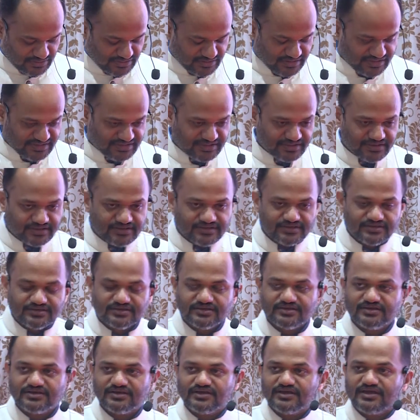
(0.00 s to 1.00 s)
and
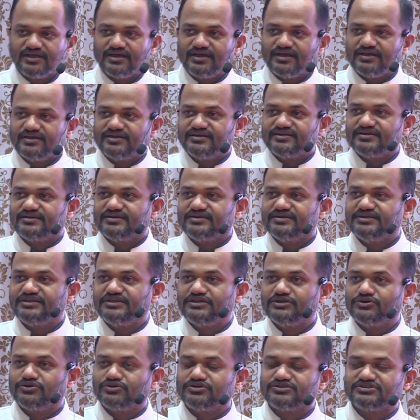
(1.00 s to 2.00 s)

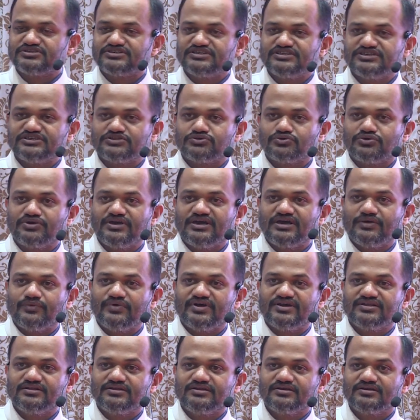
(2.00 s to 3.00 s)
he or she should have
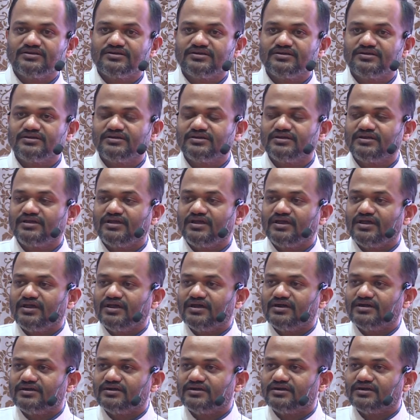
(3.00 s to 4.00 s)
an
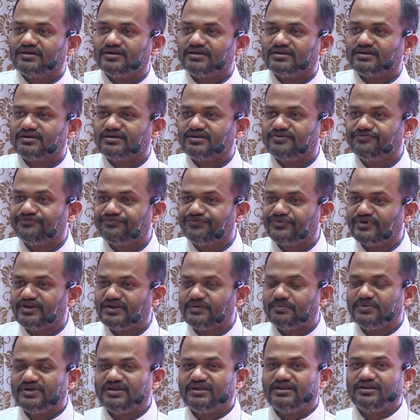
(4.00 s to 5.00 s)

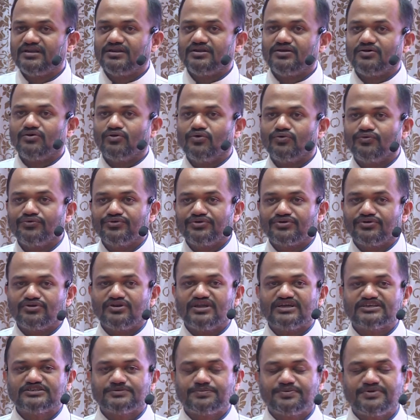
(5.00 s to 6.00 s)
comfortable overall
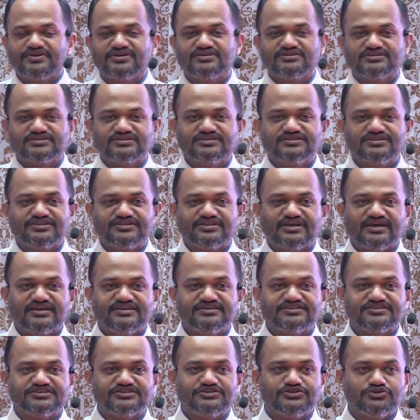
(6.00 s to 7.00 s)
experience in an
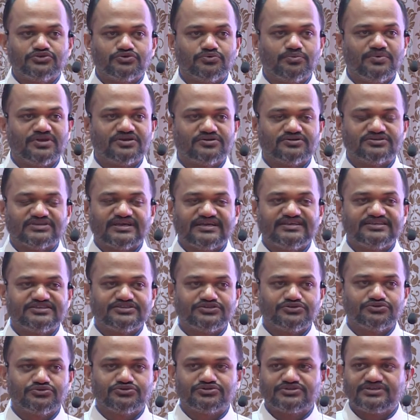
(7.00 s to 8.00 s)
ICU, because
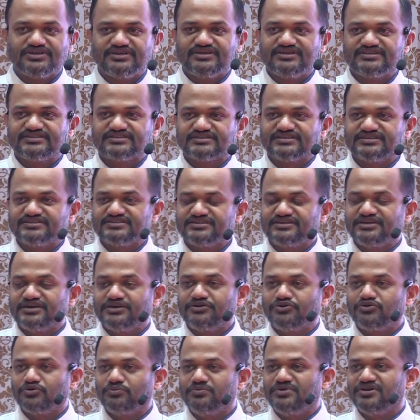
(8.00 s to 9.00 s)
ICU stay is
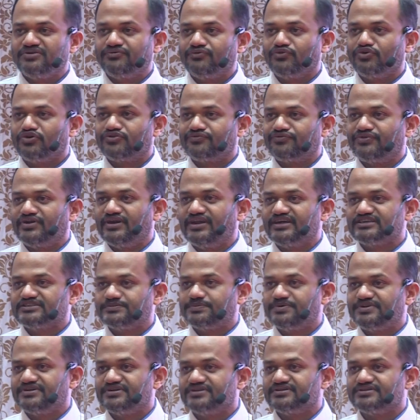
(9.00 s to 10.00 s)
considered to be a war-filled
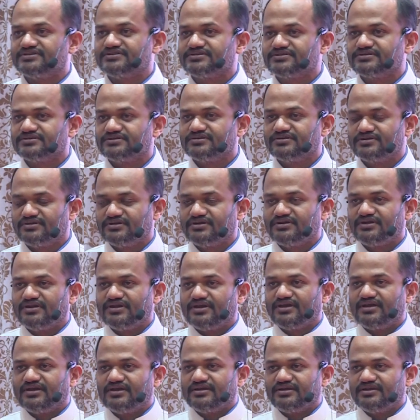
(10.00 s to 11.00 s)
experience
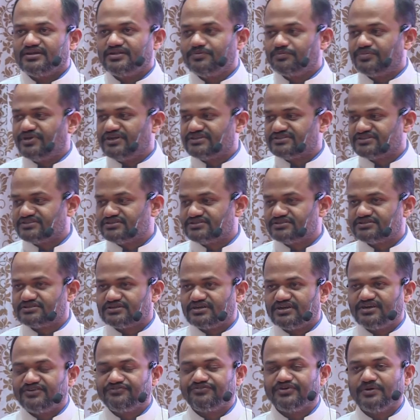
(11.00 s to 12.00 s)
in patients
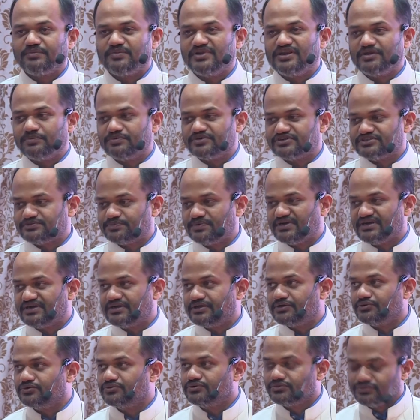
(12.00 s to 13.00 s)
and family
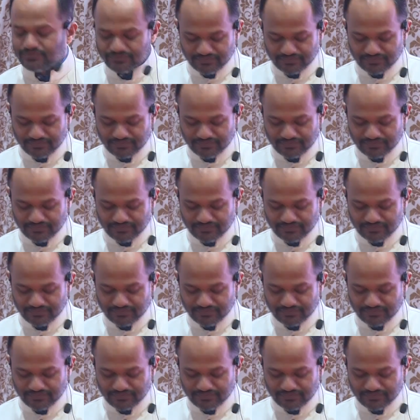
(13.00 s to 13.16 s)
perspective.